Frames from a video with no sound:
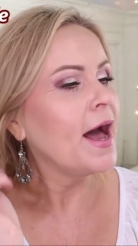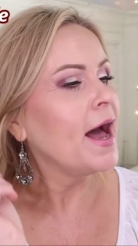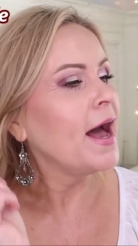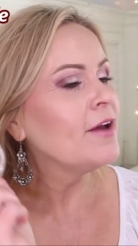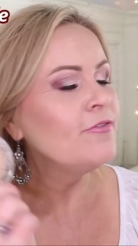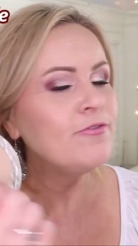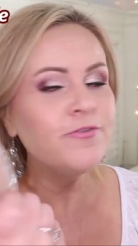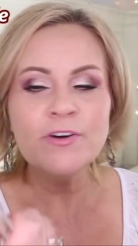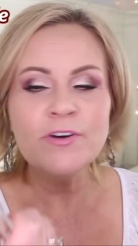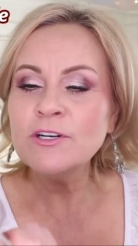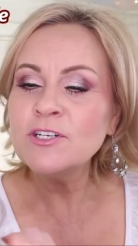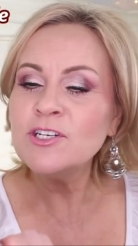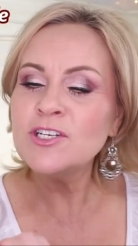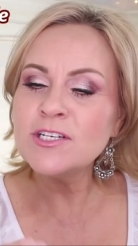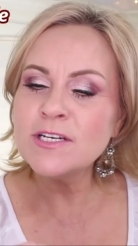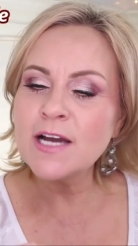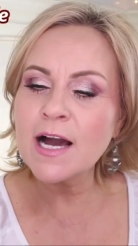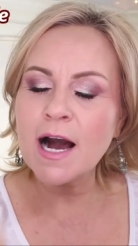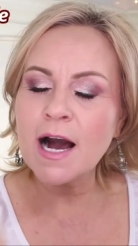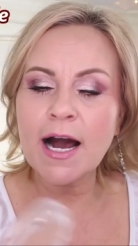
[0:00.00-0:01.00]
I
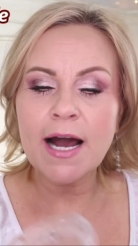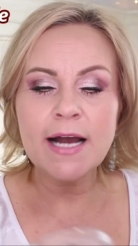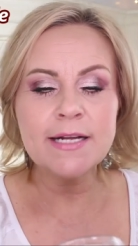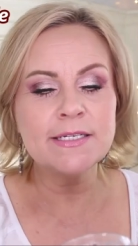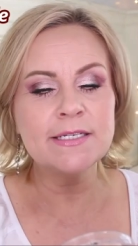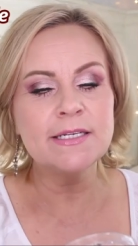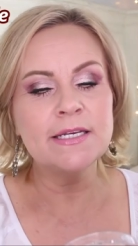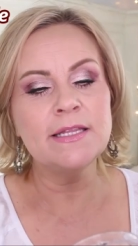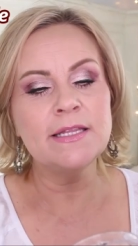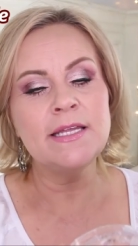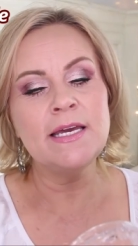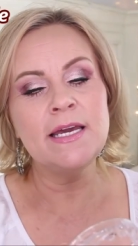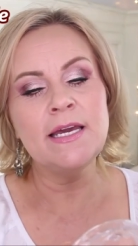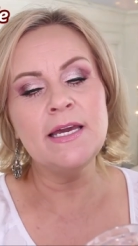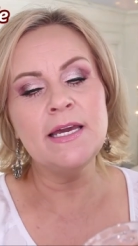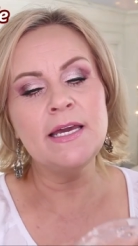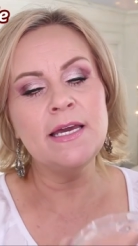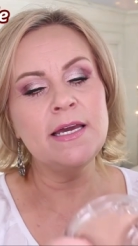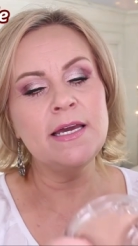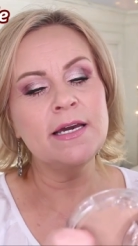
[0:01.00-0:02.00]
first got
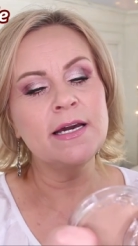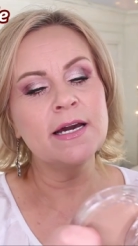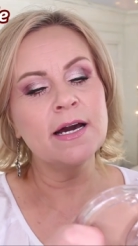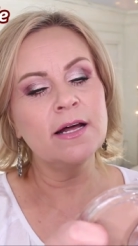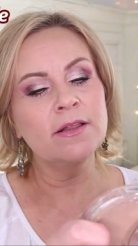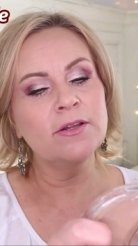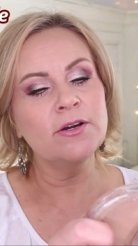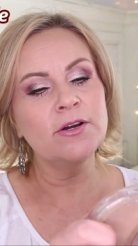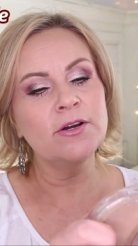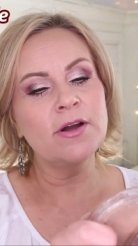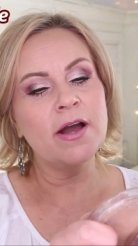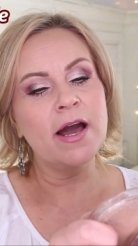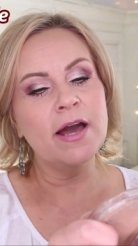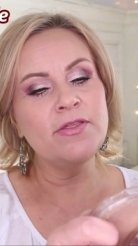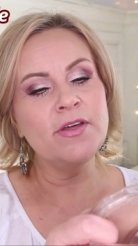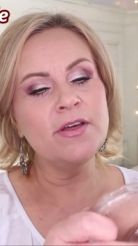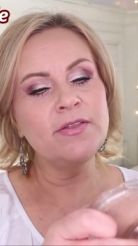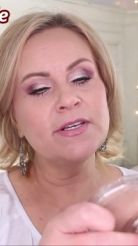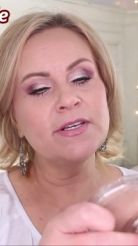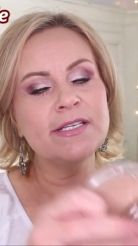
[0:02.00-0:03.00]
the color, I
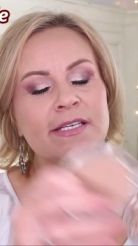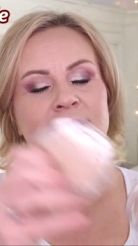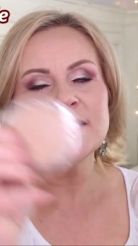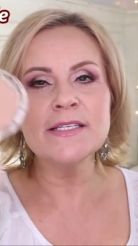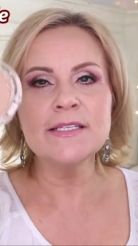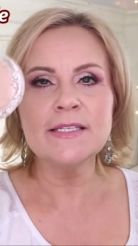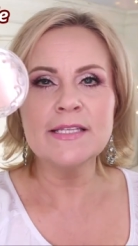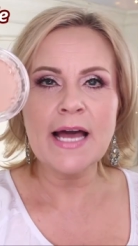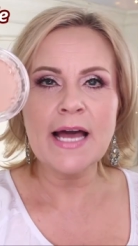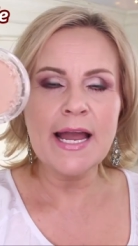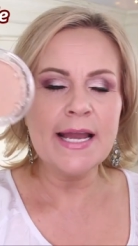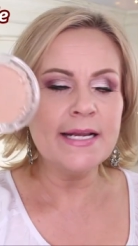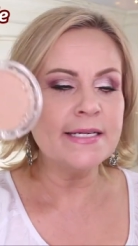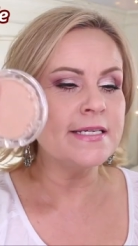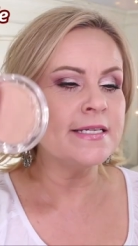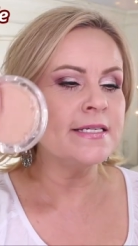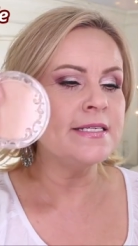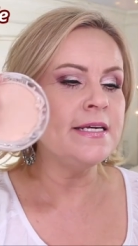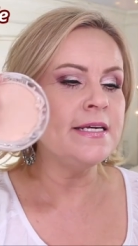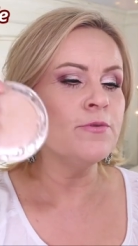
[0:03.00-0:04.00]
think this is Light
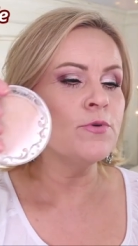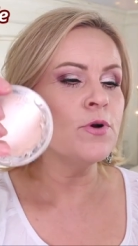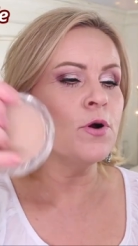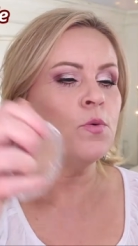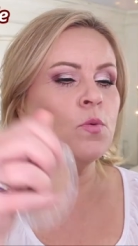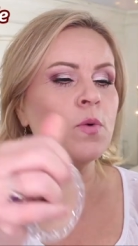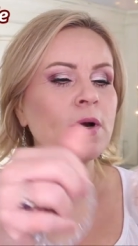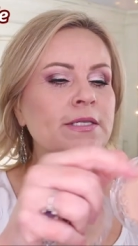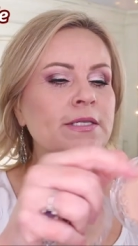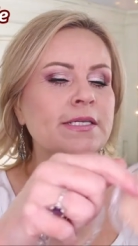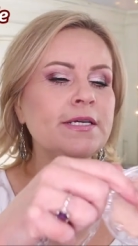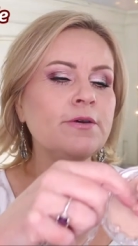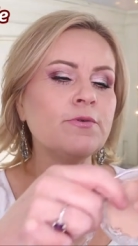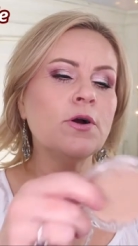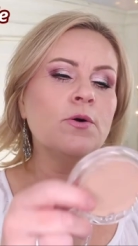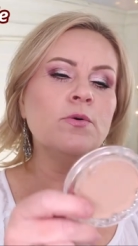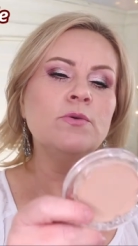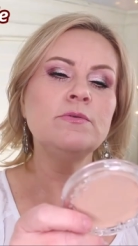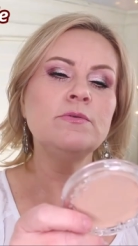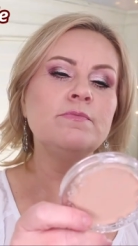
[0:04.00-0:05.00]
010
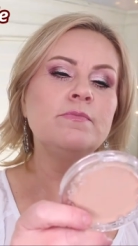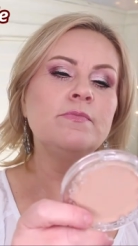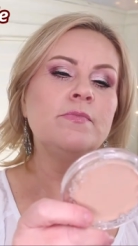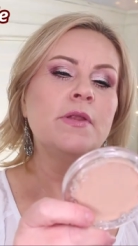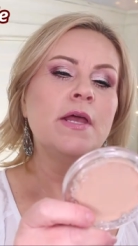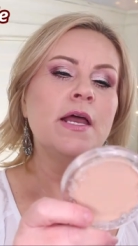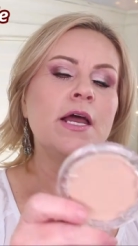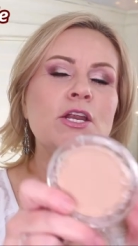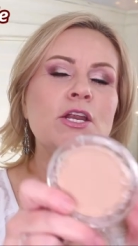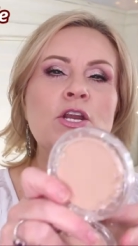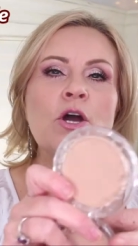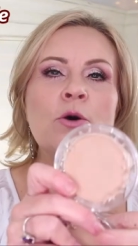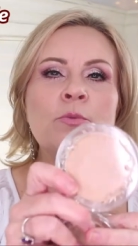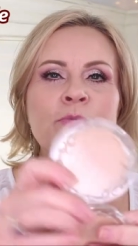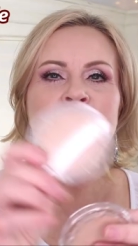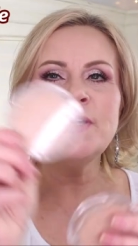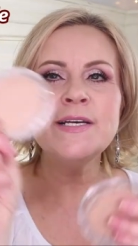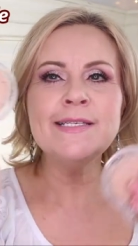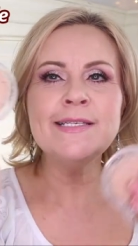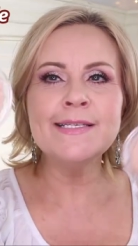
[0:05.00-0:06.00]
Nope,
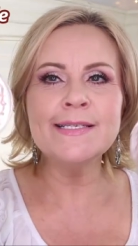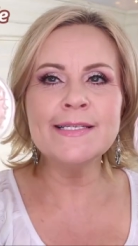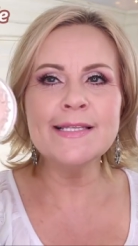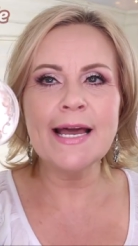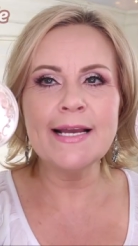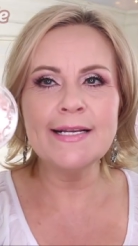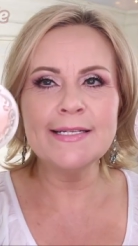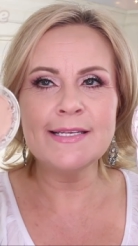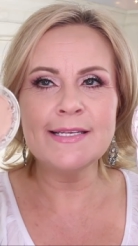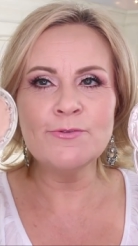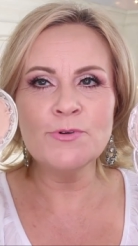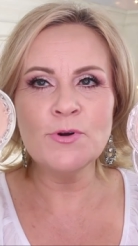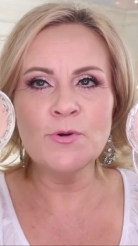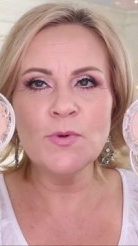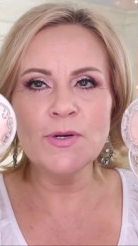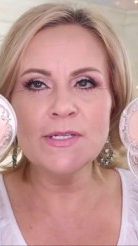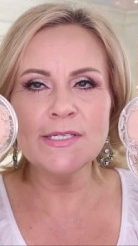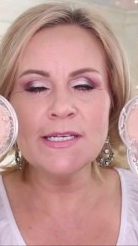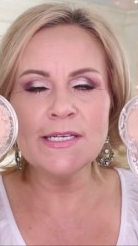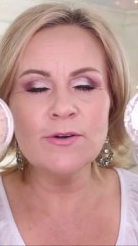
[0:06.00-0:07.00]
this is light 010.
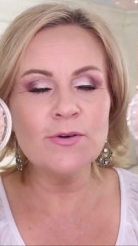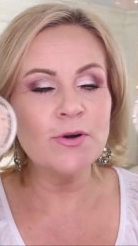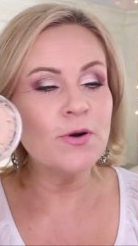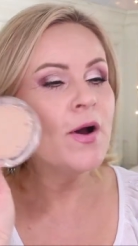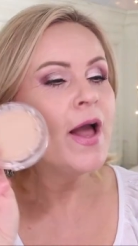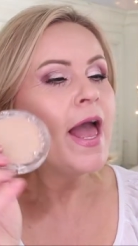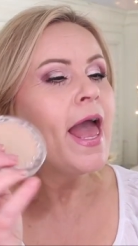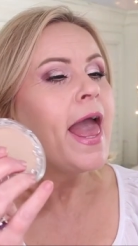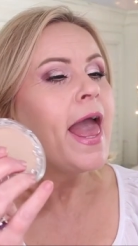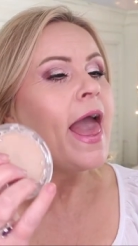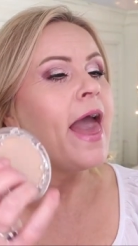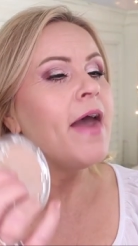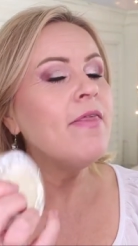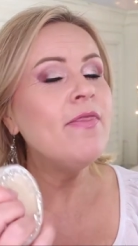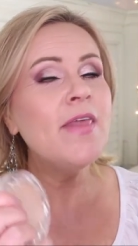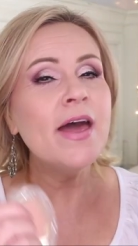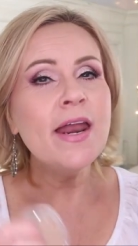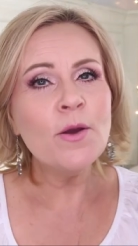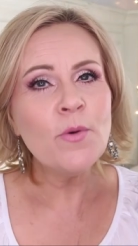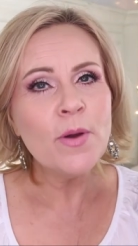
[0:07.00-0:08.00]

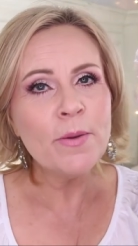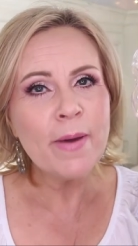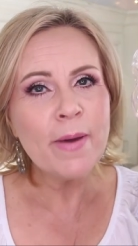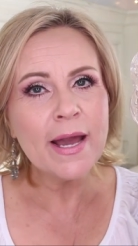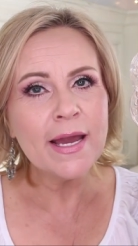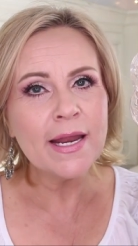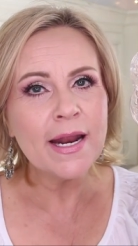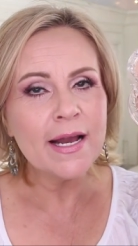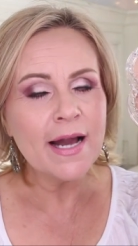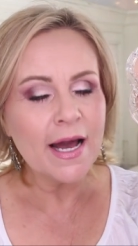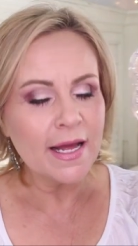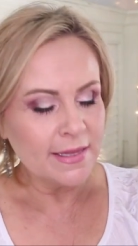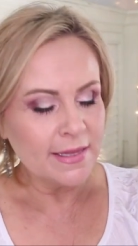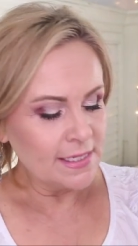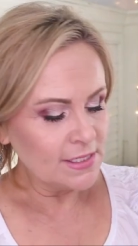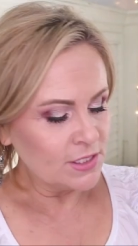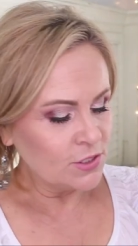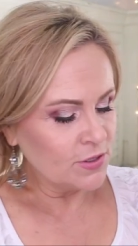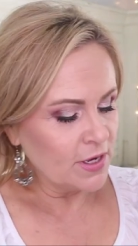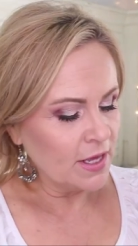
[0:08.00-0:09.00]
And then I went back and I got
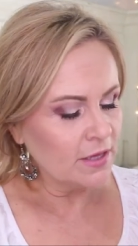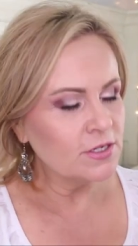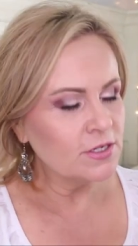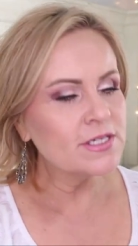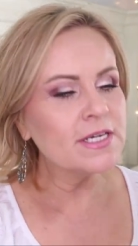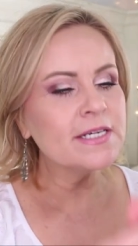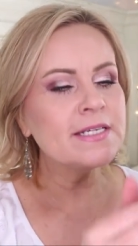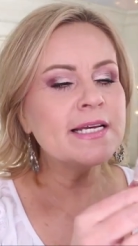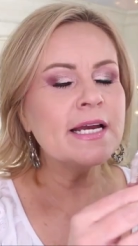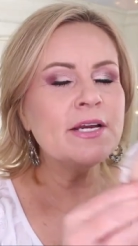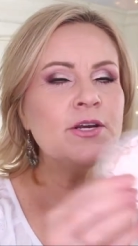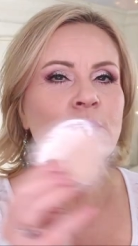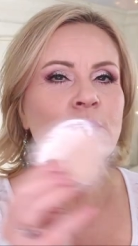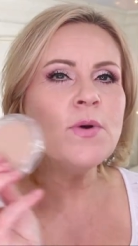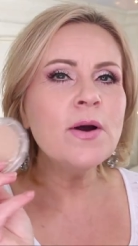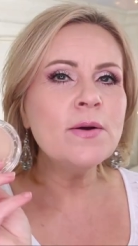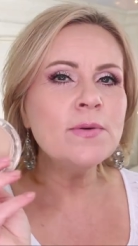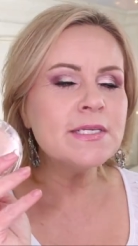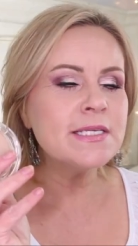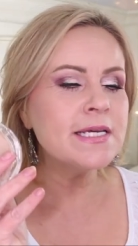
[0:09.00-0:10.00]
these two colors because I knew
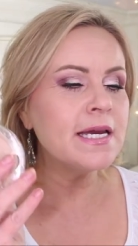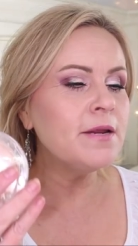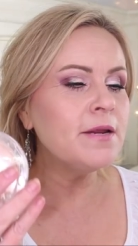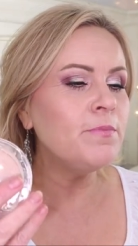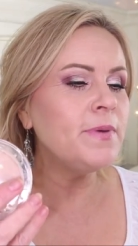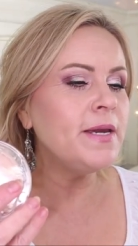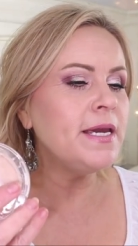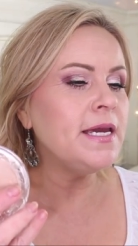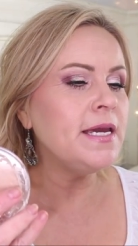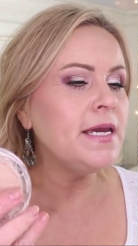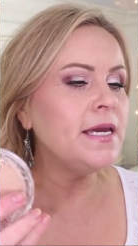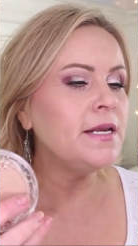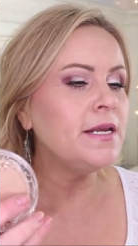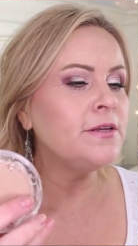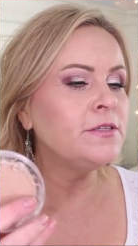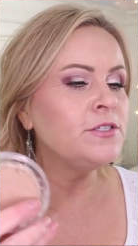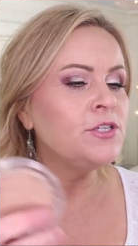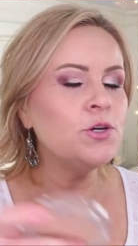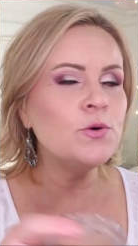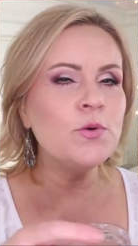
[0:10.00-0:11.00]
I was going to be
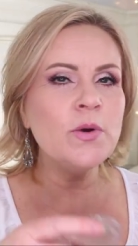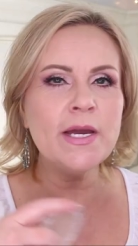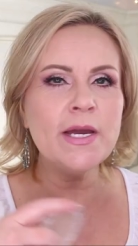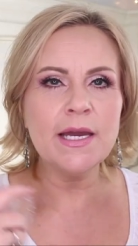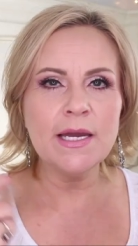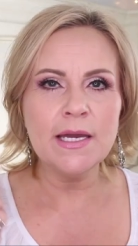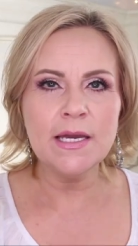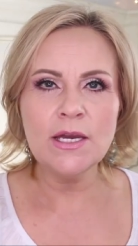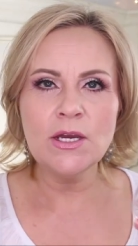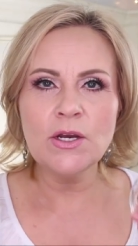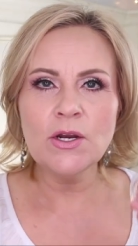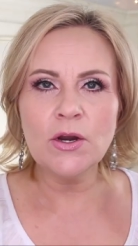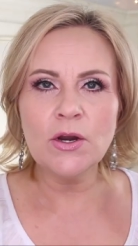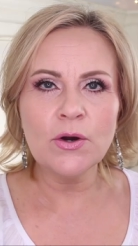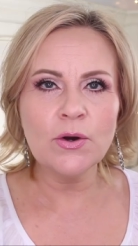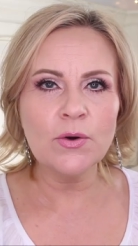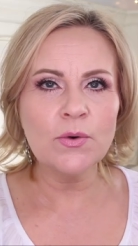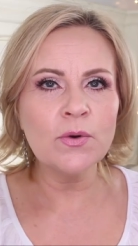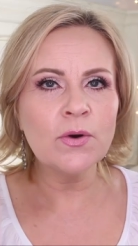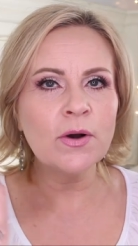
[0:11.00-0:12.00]
doing, you
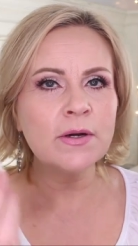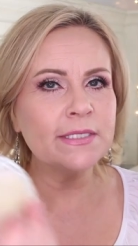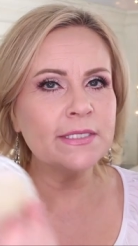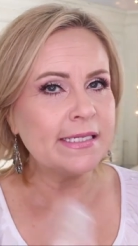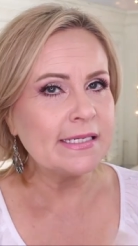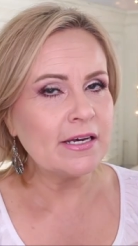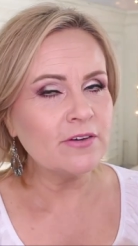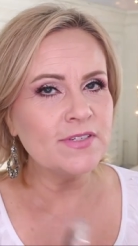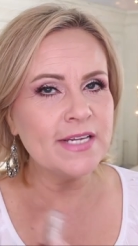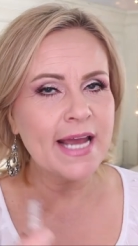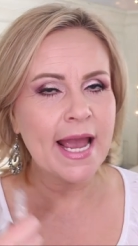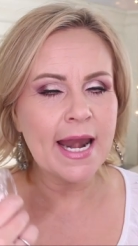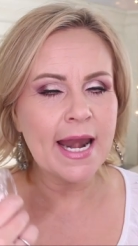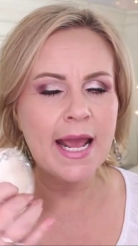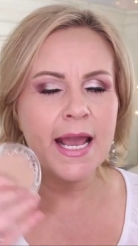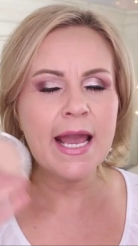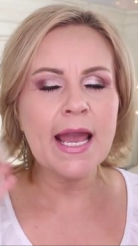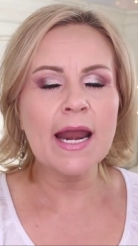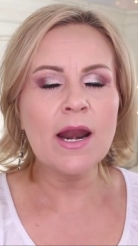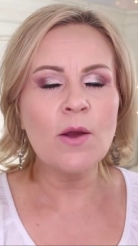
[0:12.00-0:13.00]
know,
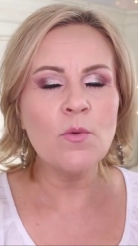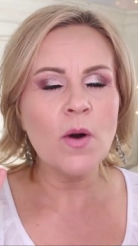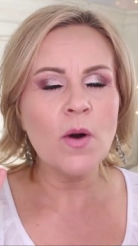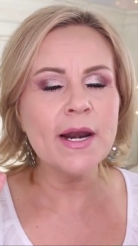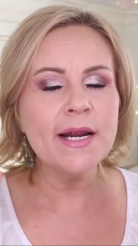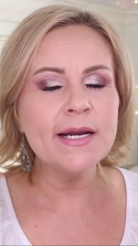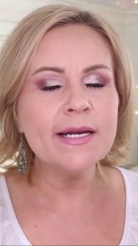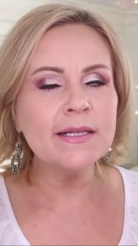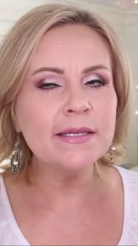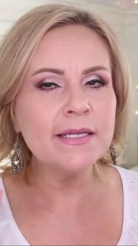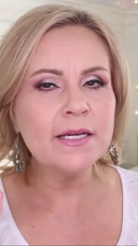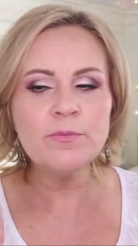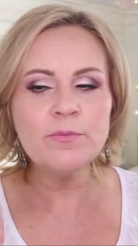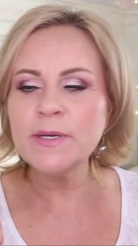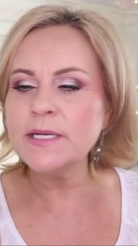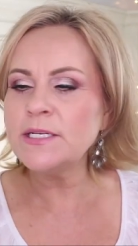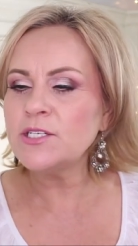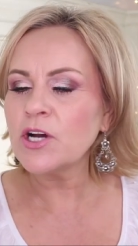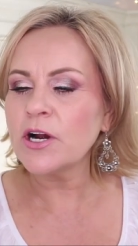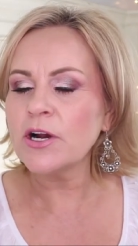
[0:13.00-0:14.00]
self-tanning and I wanted a little
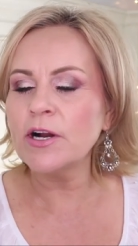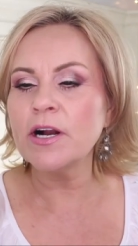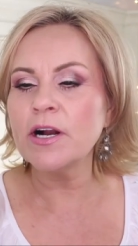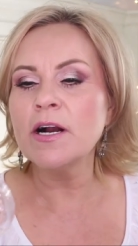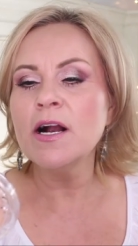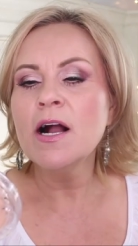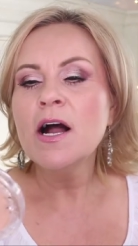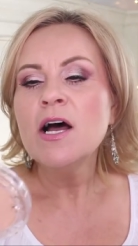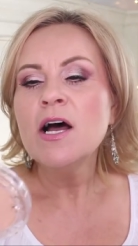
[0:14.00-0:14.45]
bit darker.